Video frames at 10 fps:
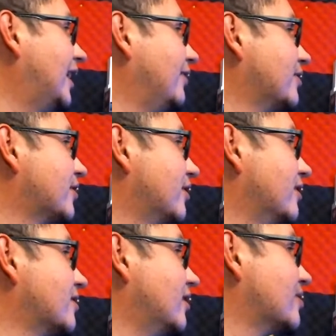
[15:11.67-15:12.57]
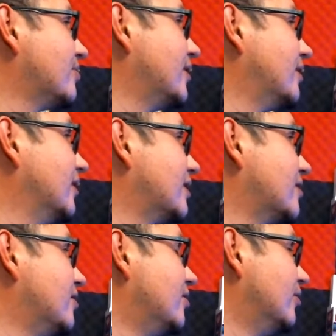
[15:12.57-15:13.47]
haven't shared this on Twitter. Let's
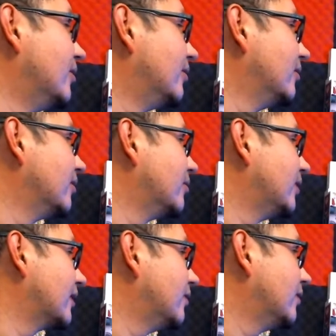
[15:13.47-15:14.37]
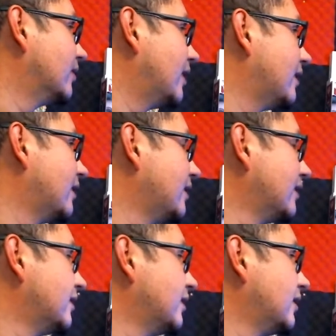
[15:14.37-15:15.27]
do it really quick. Hold on.
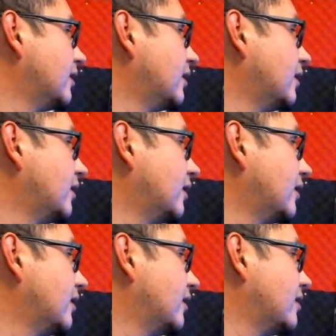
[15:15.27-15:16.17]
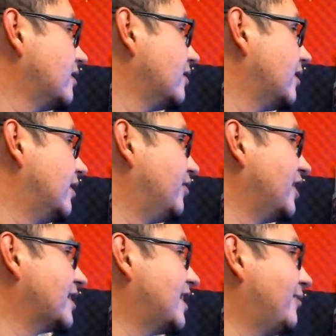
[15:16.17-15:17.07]
We got to share this on Twitter. And if you
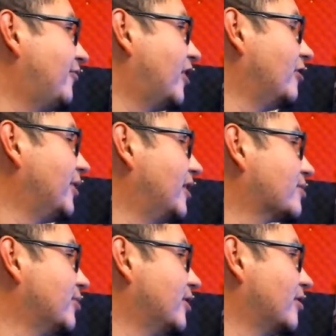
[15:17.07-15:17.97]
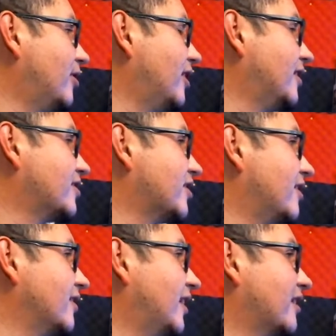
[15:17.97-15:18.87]
guys have follow me on Twitter, go ahead and share
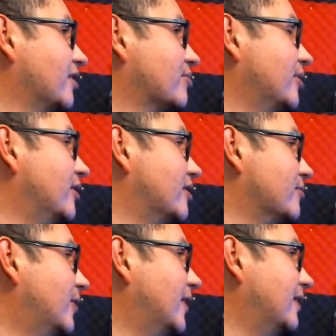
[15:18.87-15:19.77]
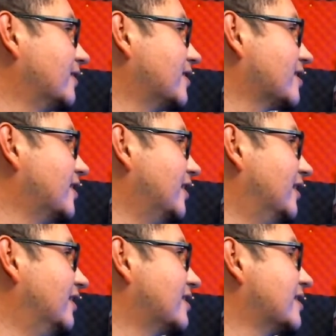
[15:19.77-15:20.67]
and like on Twitter as well, just
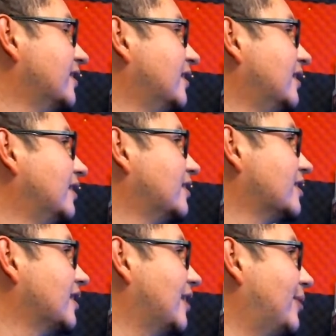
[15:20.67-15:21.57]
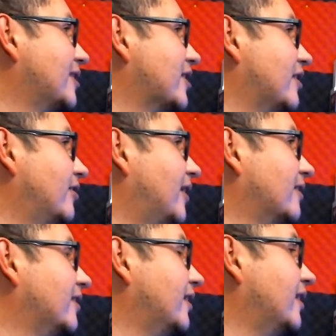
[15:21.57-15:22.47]
because get my channel
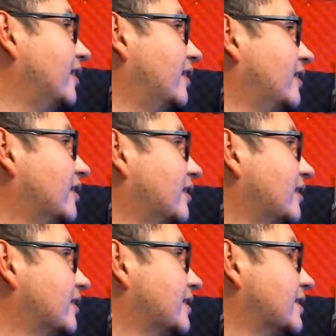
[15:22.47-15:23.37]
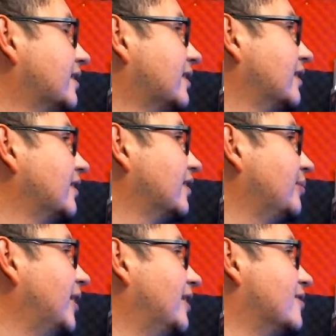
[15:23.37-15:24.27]
out there.
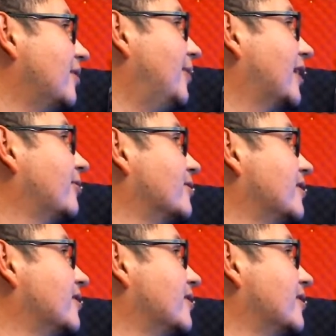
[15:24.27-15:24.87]
My head's all backwards